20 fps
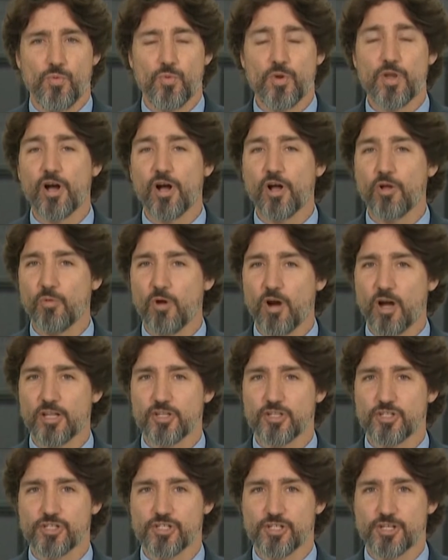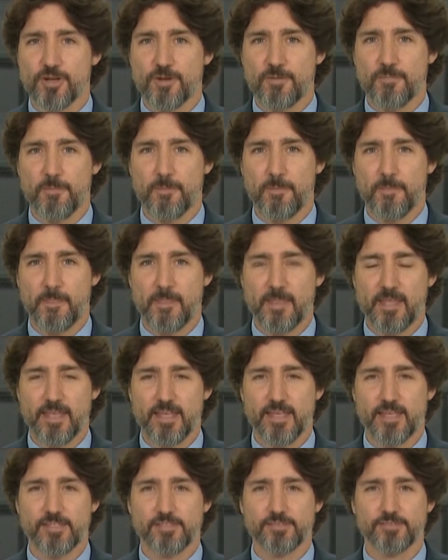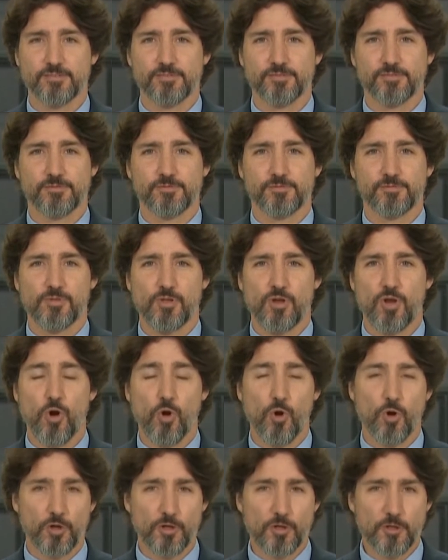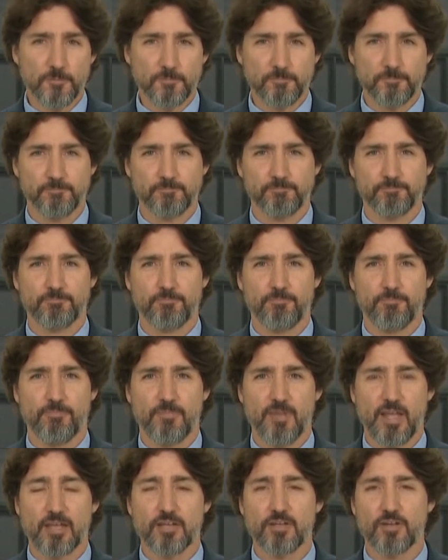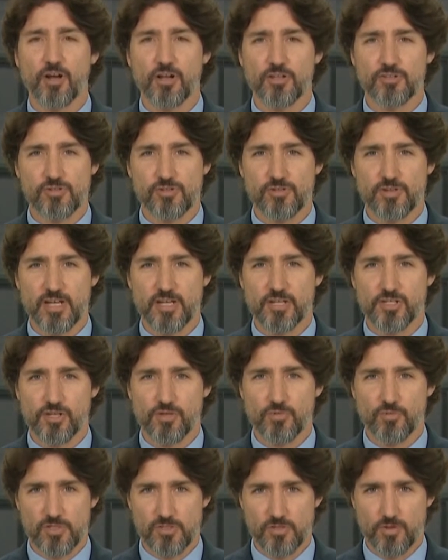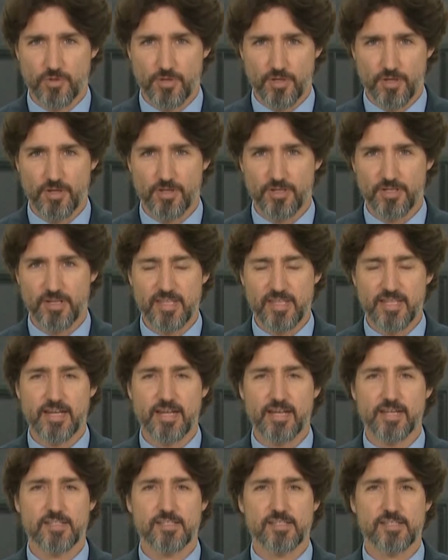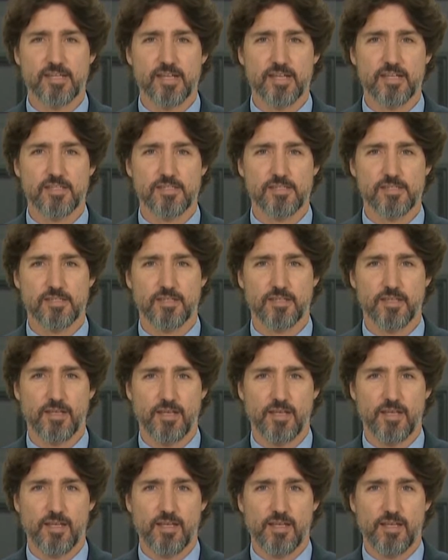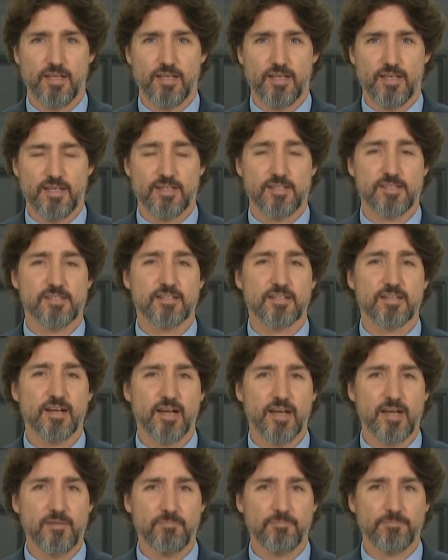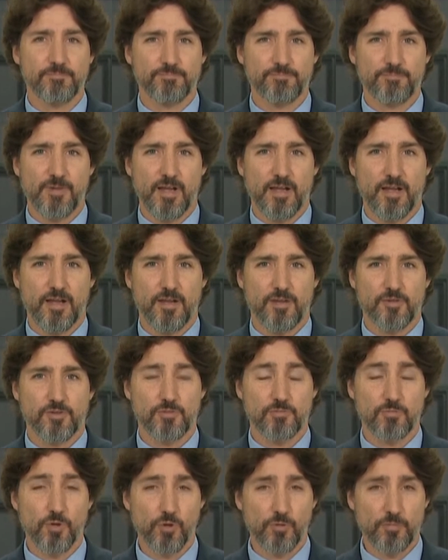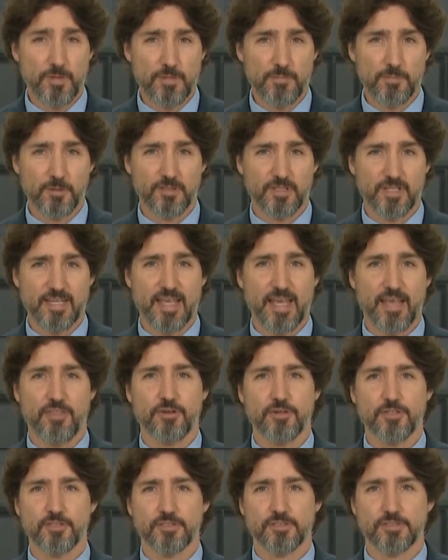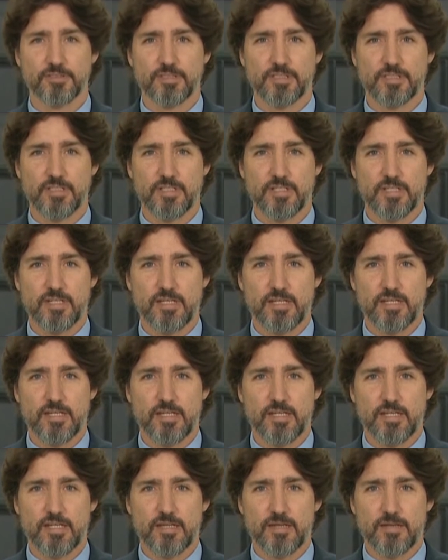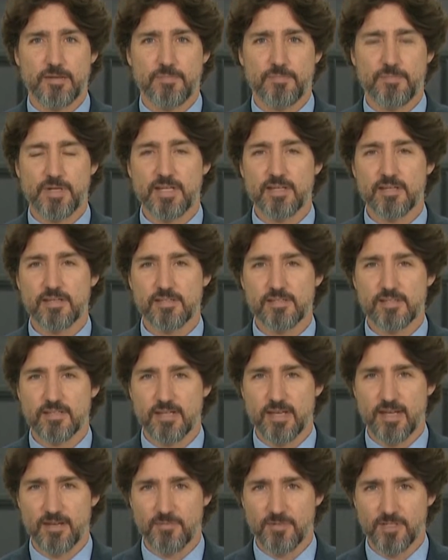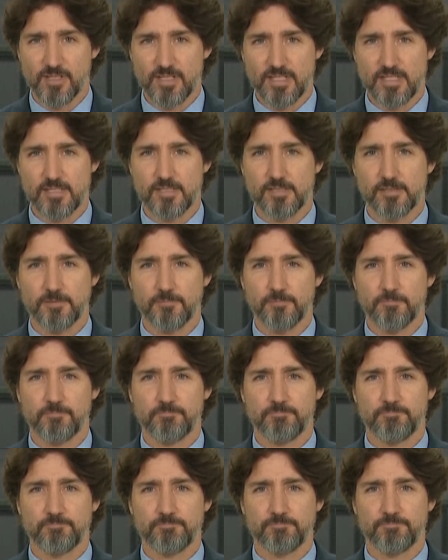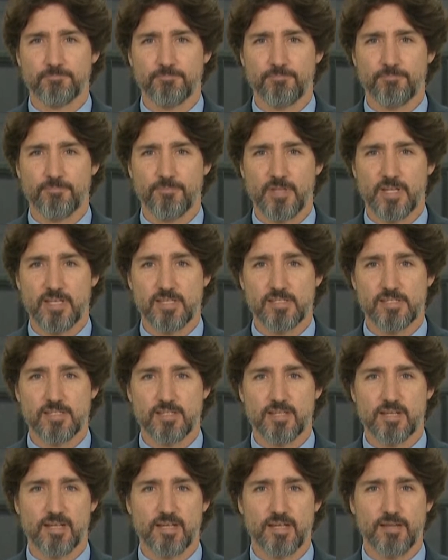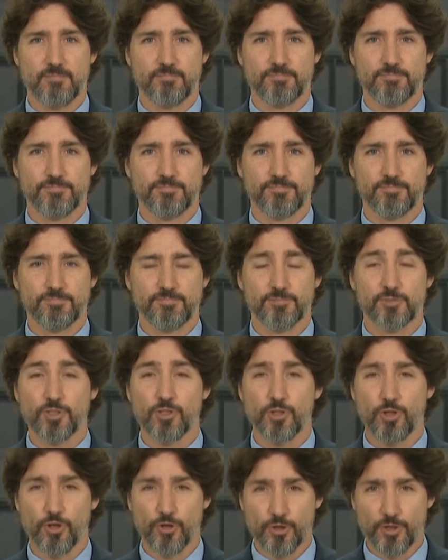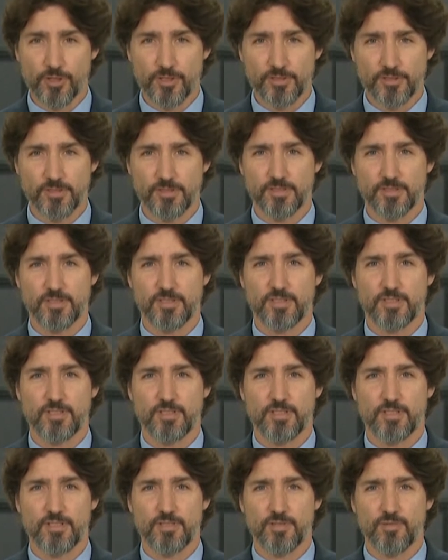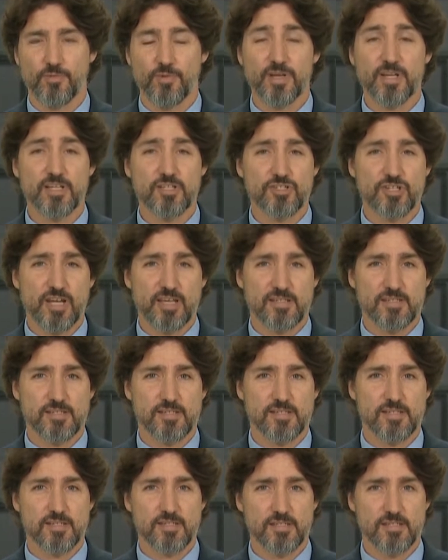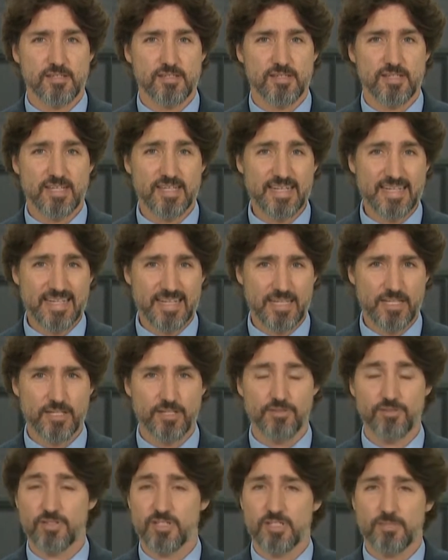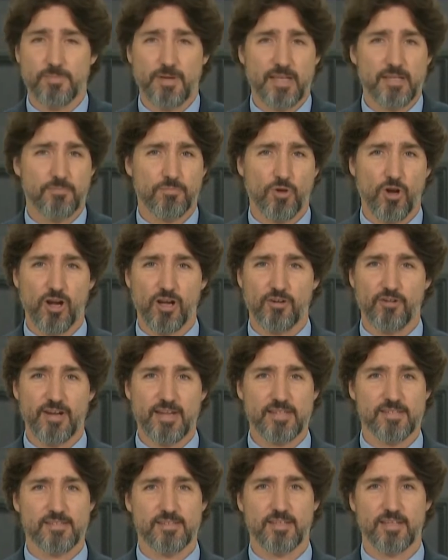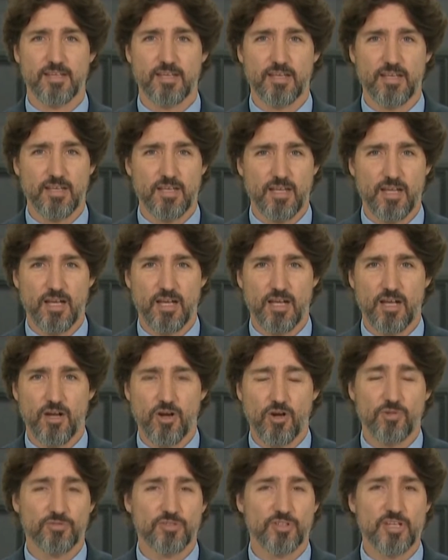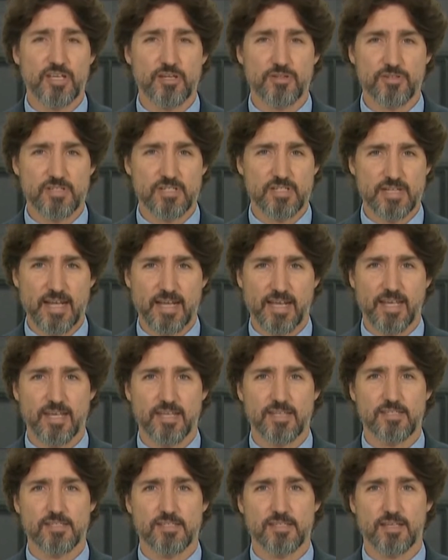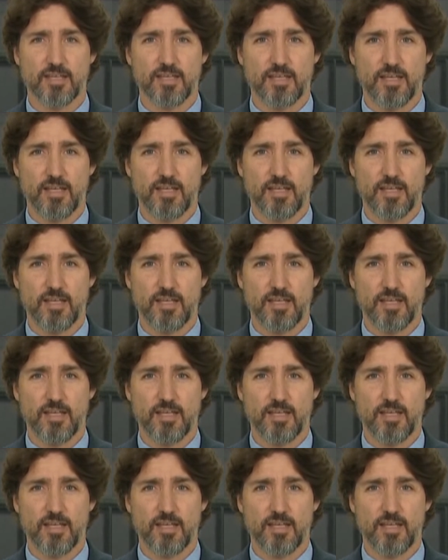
we all watch in horror and consternation what's going in the United States. It is a time uh, to pull people together, but it is a time to listen. It is a time to learn what injustices continue despite progress uh, over years and decades.